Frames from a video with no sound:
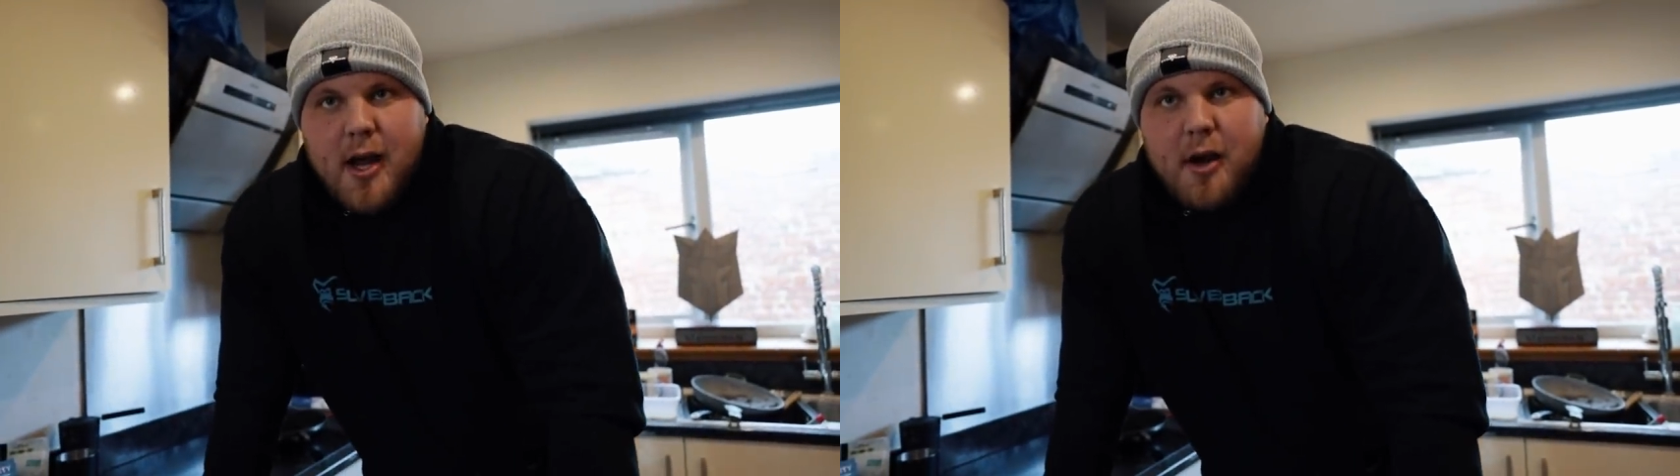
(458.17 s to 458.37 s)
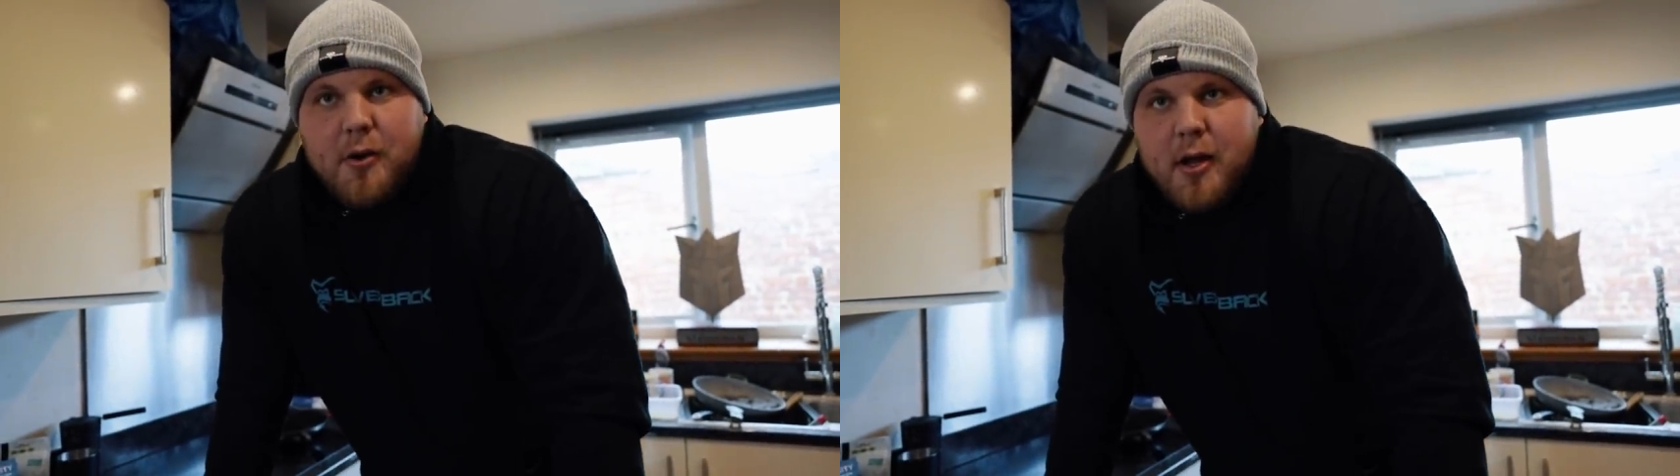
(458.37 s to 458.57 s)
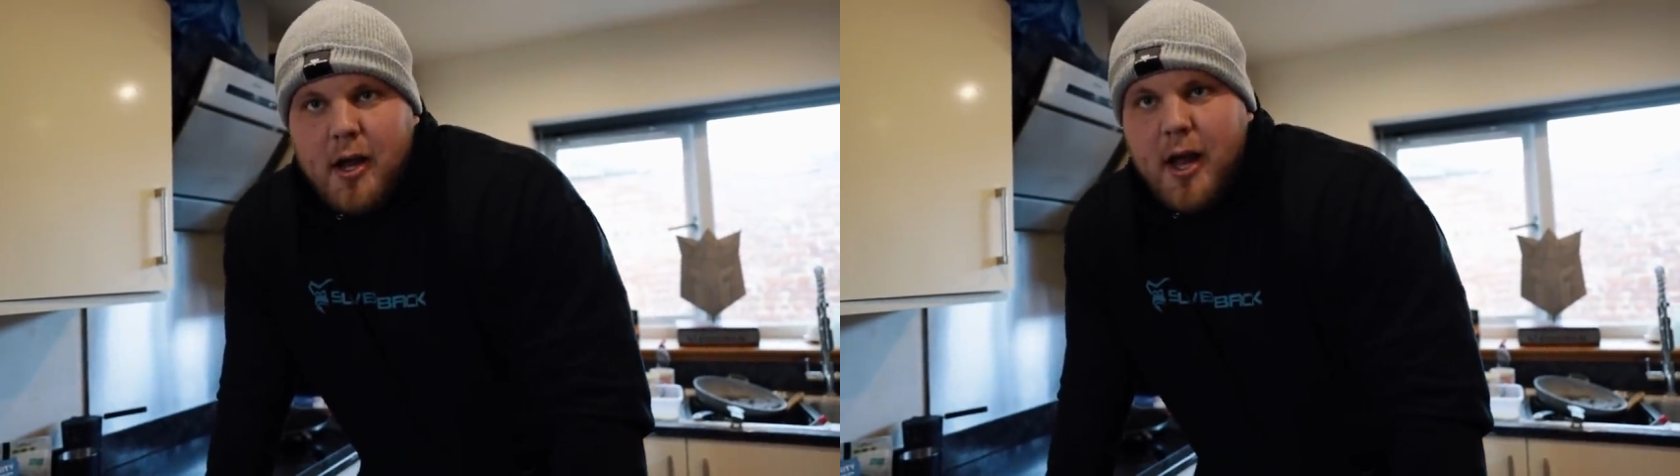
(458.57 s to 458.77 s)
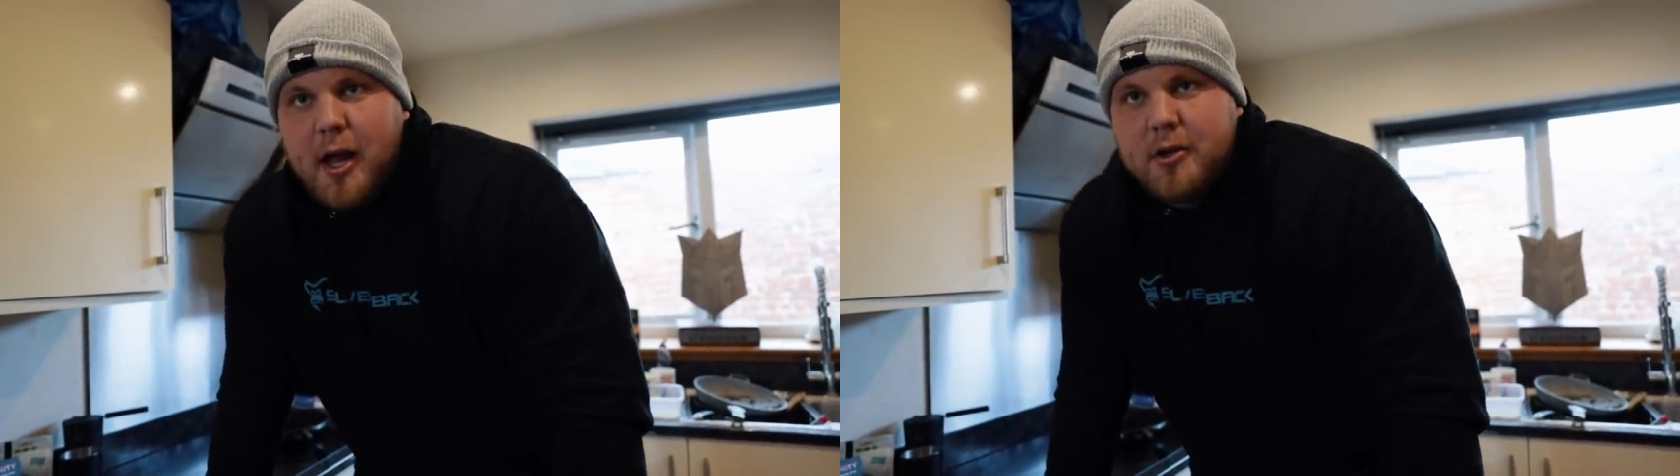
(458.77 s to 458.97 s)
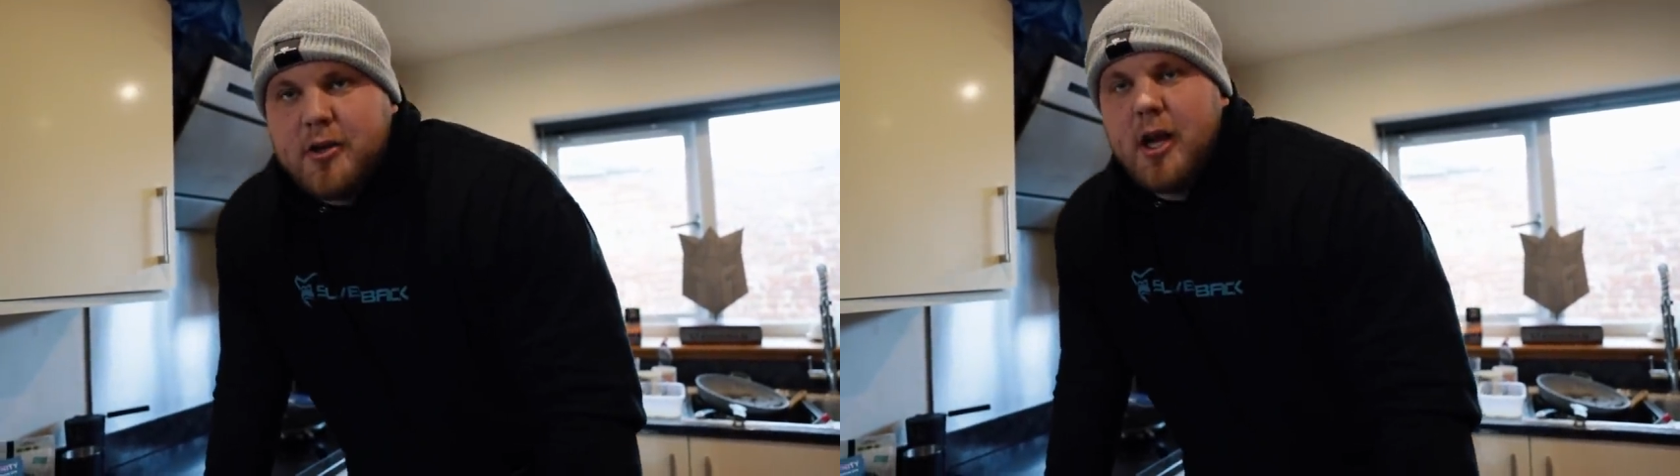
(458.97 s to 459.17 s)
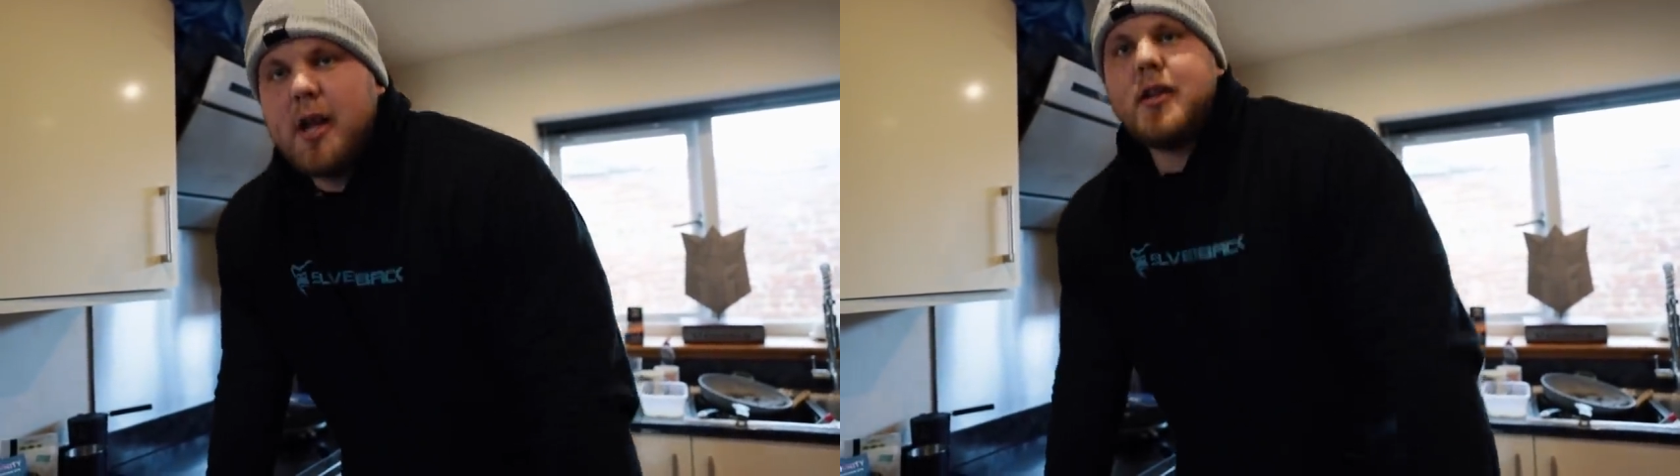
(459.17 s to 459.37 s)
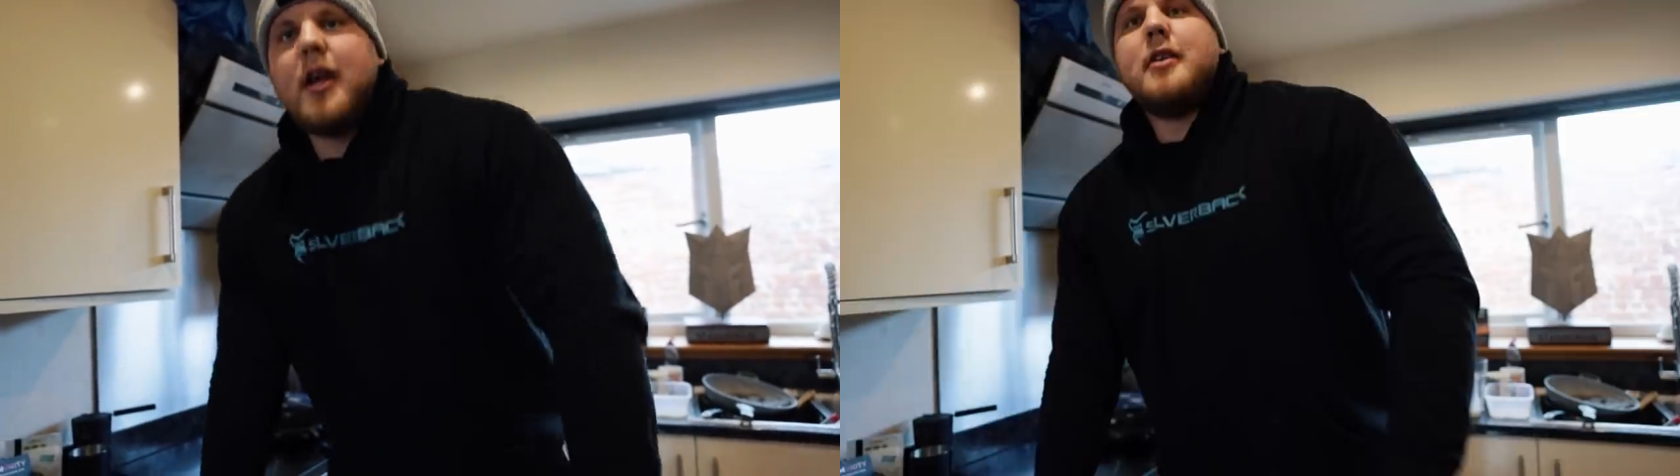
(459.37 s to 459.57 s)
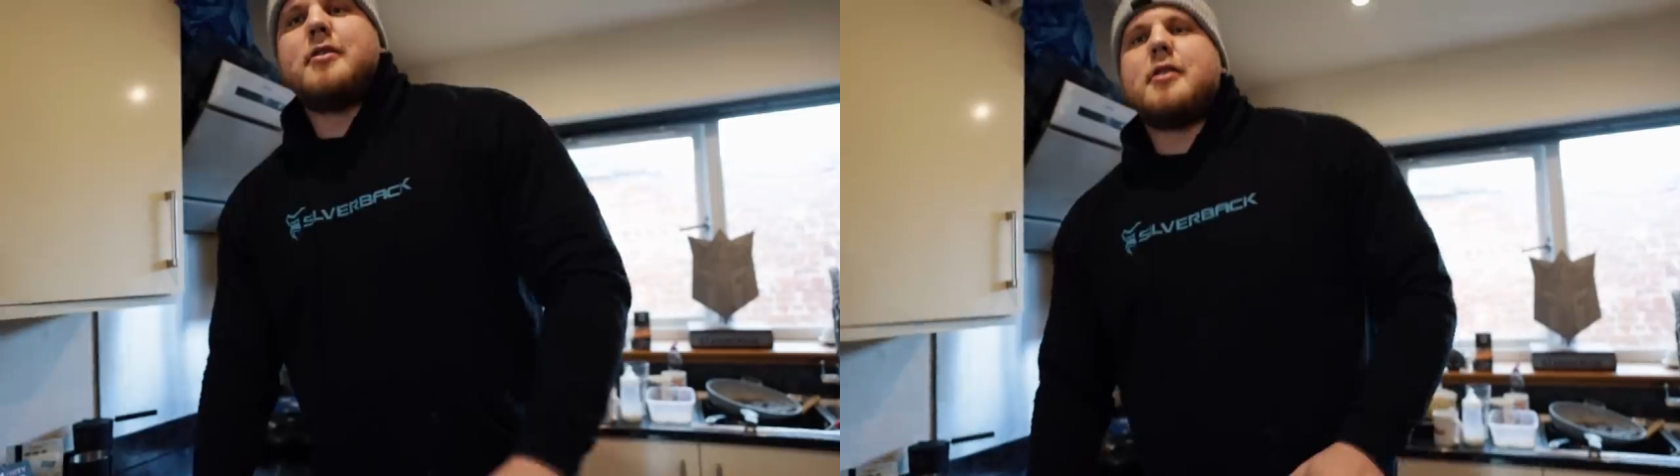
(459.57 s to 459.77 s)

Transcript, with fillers: now in training days,